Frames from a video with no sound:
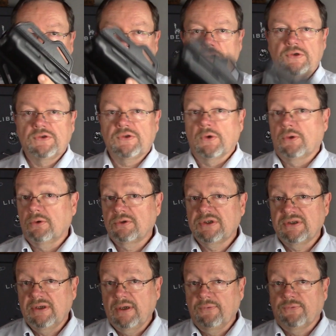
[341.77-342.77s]
So there's
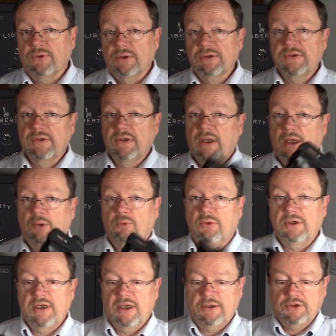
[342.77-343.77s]
a difference in
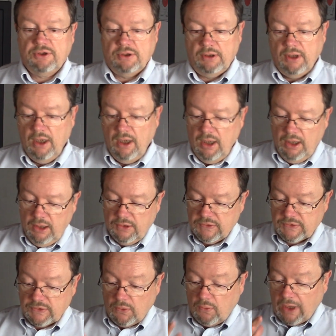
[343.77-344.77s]
retention.
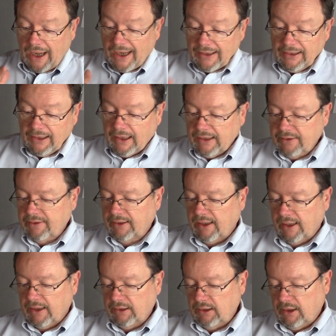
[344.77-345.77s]
So I like
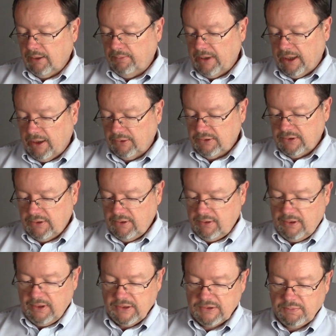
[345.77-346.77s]
that about
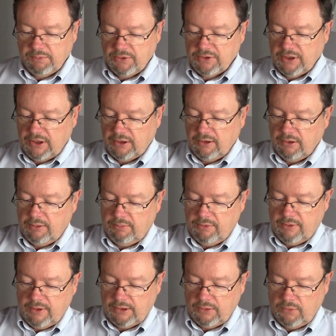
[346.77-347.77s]
this particular
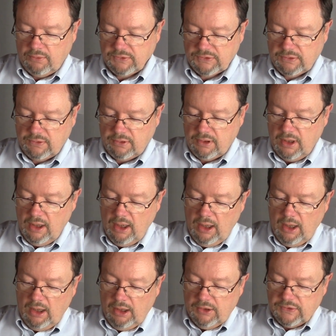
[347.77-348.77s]
Beretta holster.
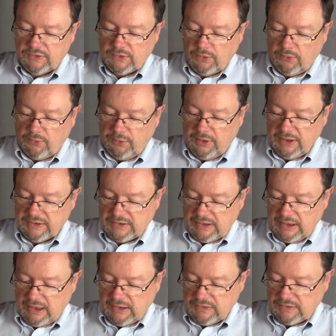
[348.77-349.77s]
So this
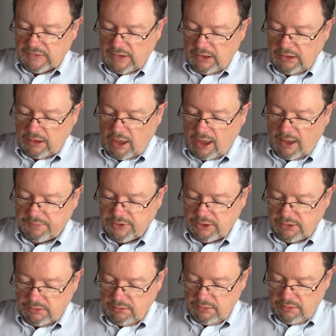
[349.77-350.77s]
is an
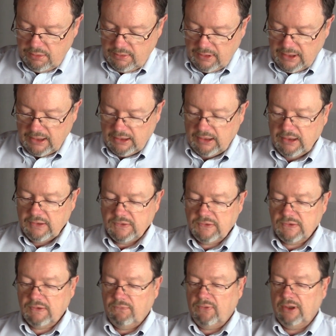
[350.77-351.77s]
option that
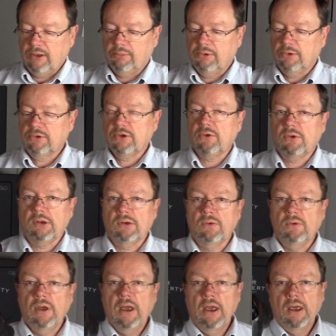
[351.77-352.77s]
is available to
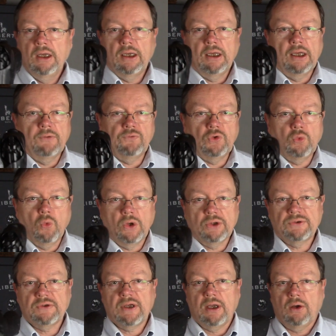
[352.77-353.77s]
you if you want
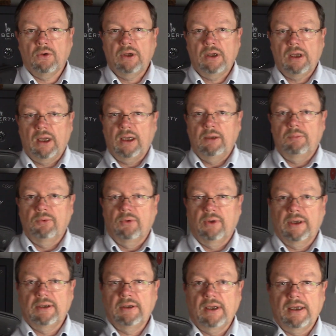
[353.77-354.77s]
to carry a
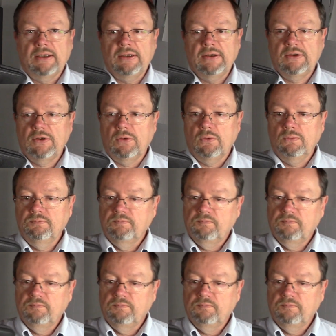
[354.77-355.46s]
Beretta 92.